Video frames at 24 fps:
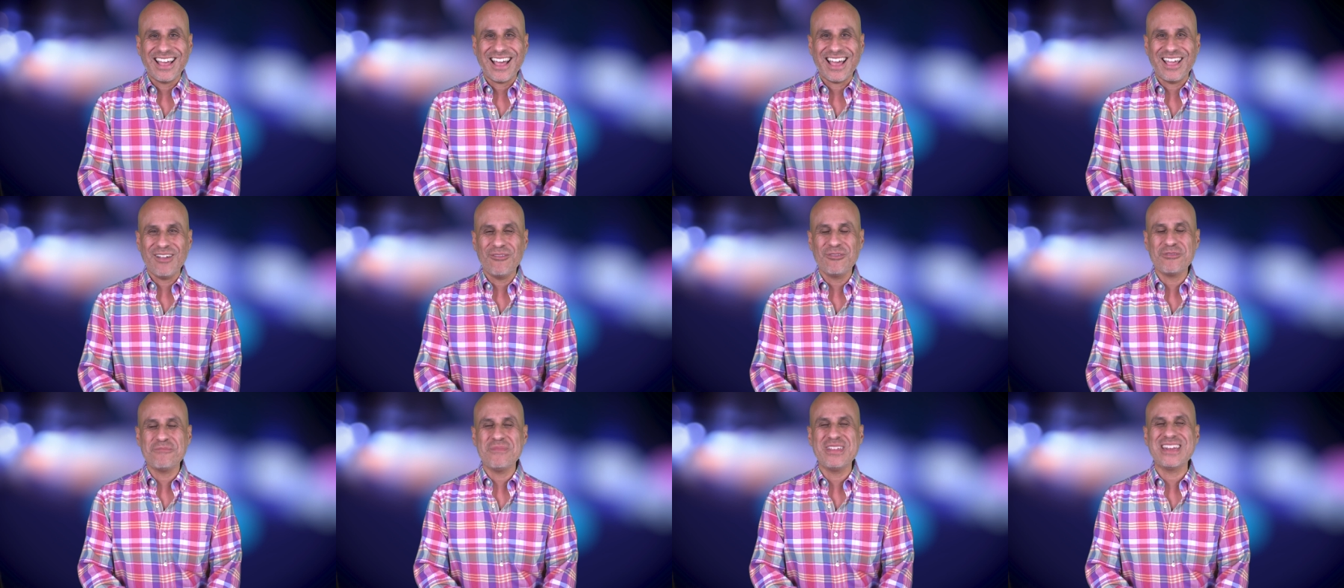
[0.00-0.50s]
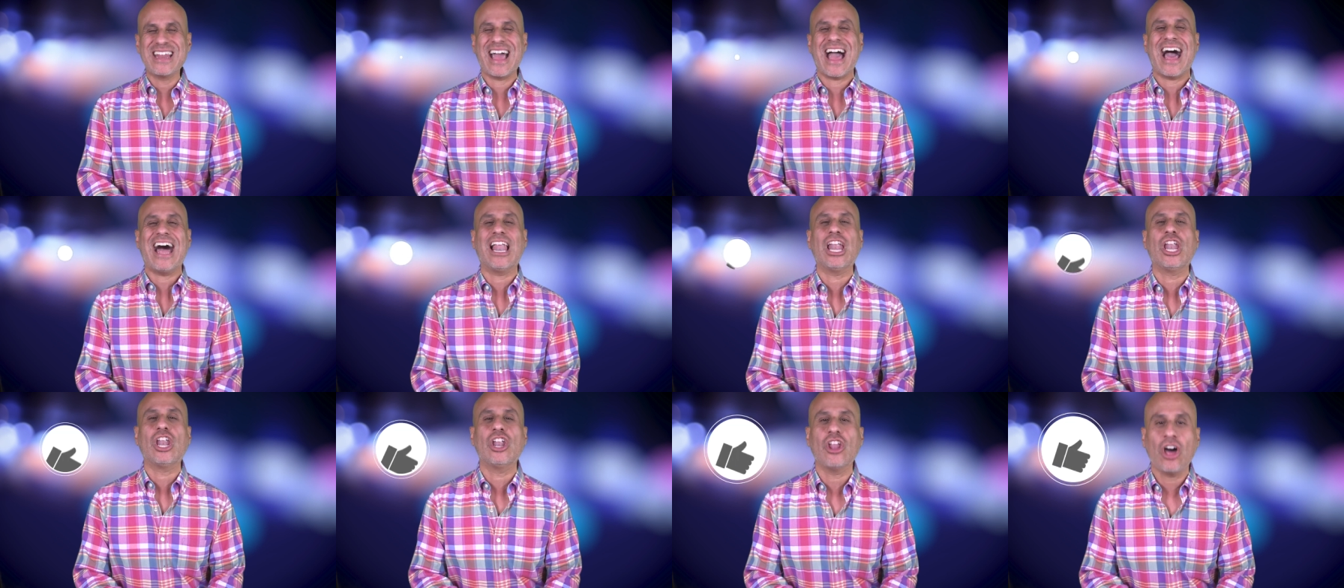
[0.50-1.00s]
it would mean
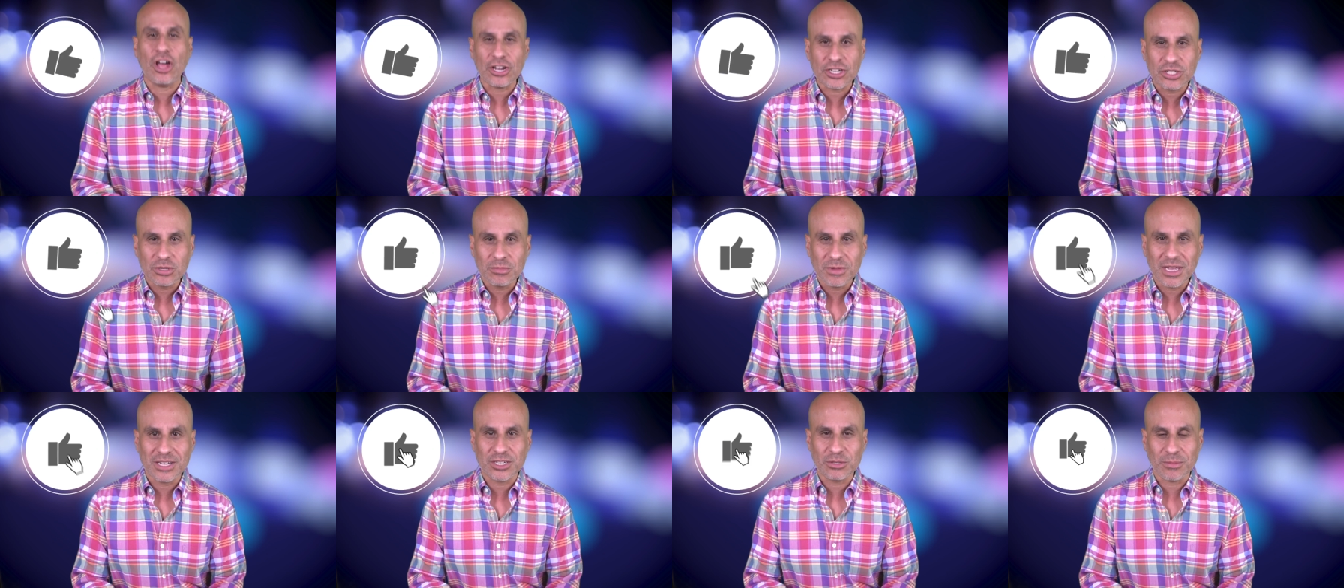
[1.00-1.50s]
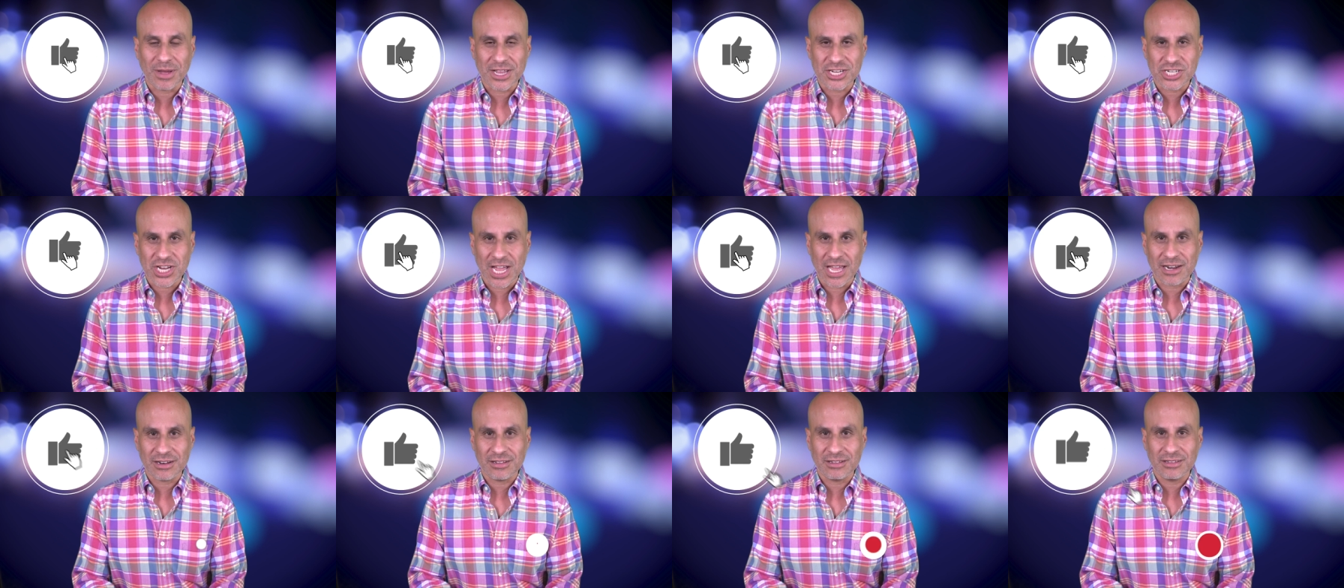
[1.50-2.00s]
a lot to me and to my
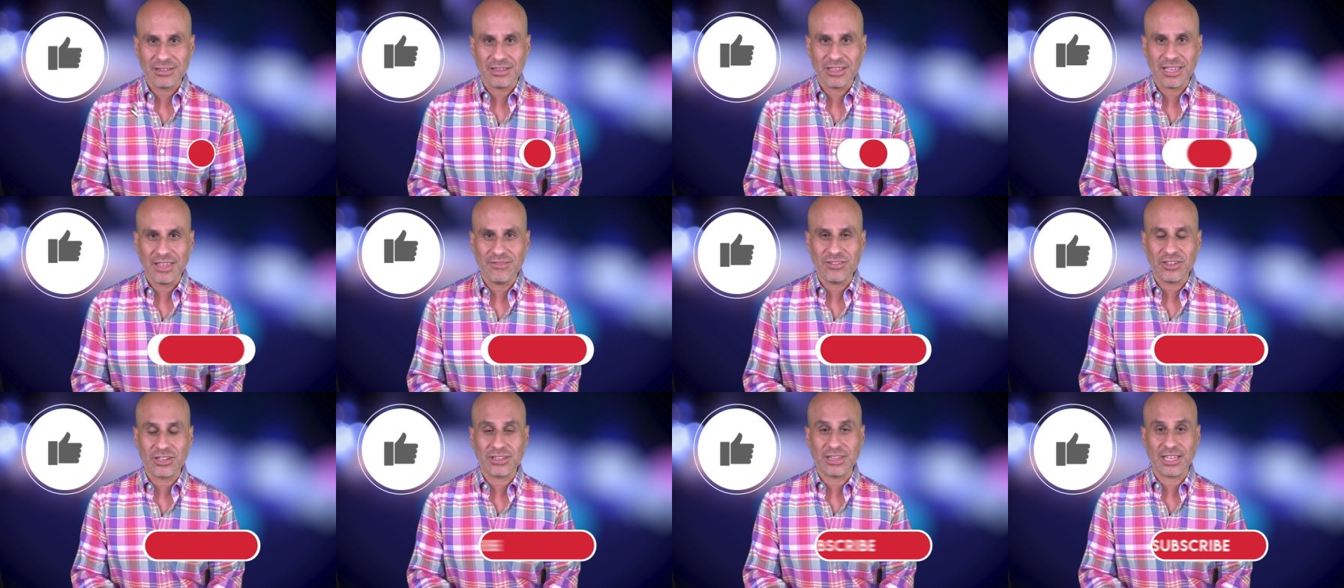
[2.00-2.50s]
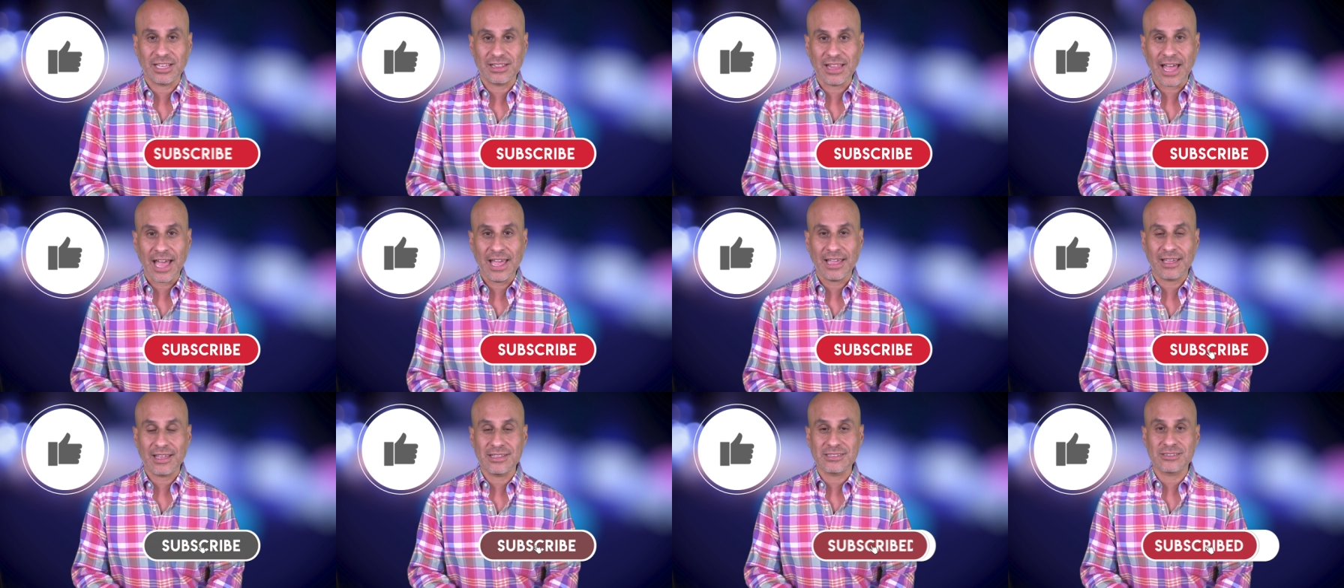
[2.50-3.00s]
channel if you click
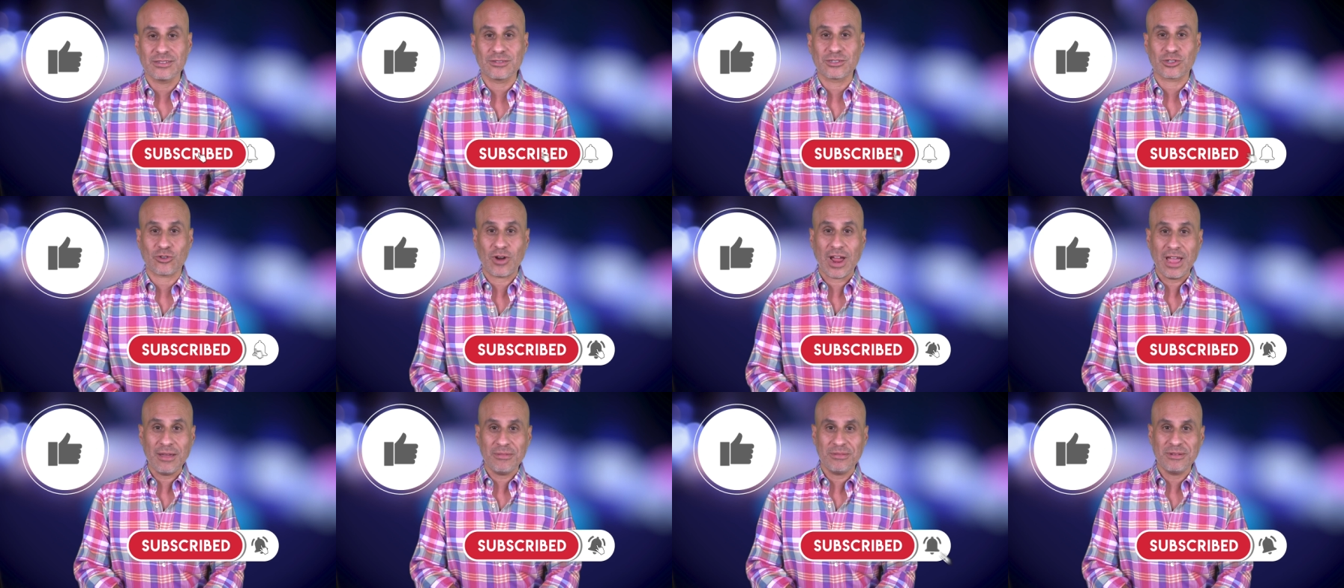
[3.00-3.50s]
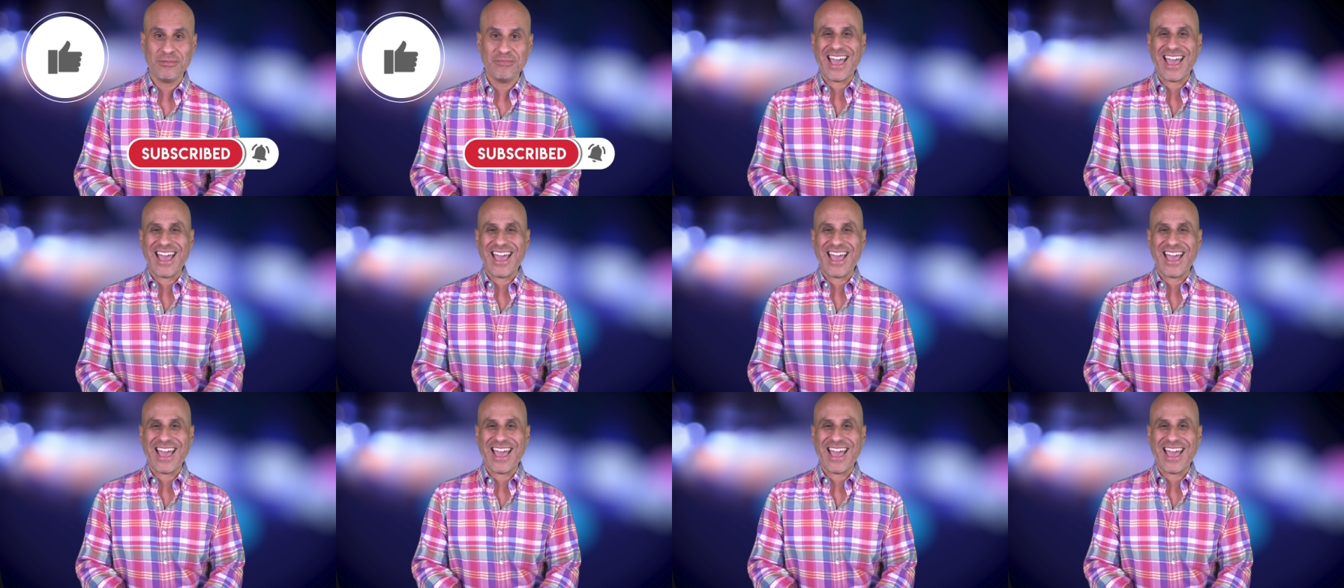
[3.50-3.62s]
like and subscribe.